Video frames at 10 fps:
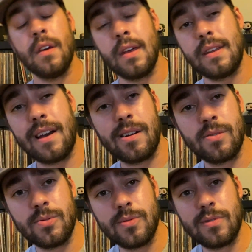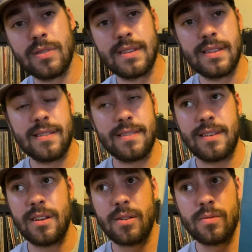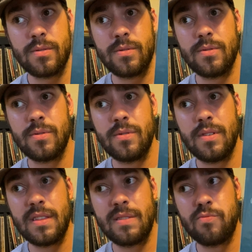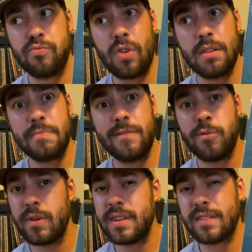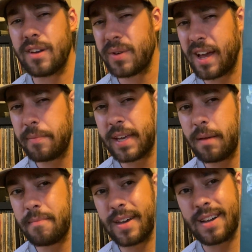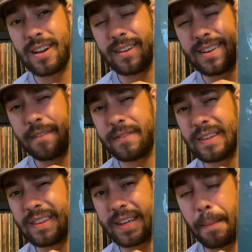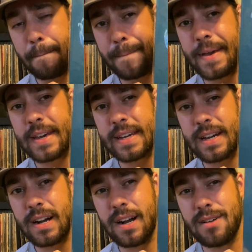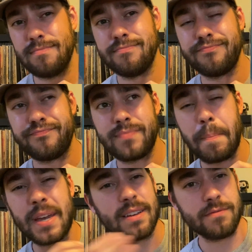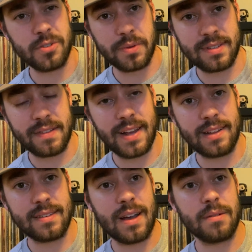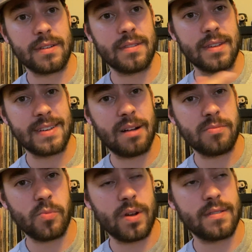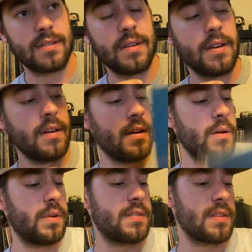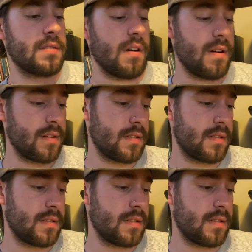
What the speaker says: Now, you know, right before disco kind of became big, definitely like a big influence on that sound, this album was. What's the song?